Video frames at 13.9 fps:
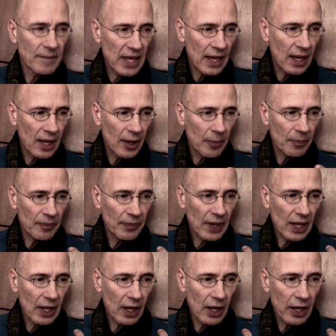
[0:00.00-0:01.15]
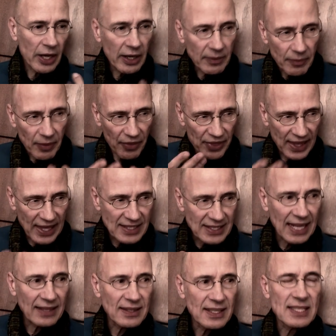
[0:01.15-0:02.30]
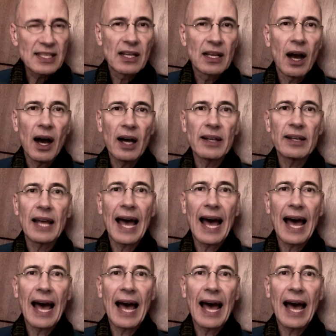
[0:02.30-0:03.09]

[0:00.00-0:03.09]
Another thing is that this God